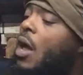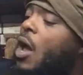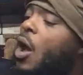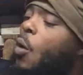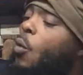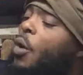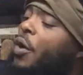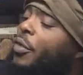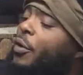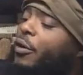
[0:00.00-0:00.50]

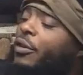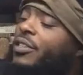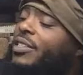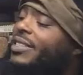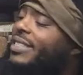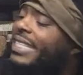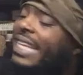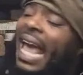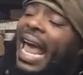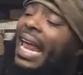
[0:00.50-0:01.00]
with her
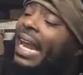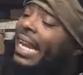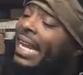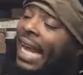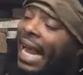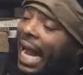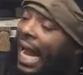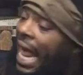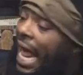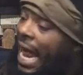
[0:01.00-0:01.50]

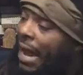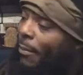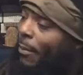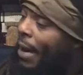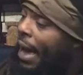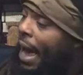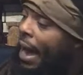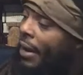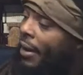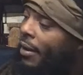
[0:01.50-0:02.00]
scantily clad
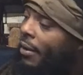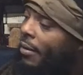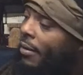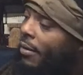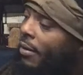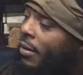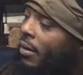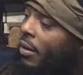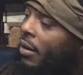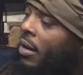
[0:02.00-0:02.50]
body.
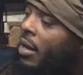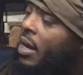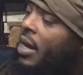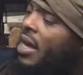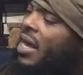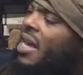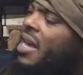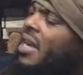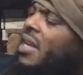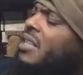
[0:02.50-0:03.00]

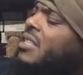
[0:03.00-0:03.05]
He can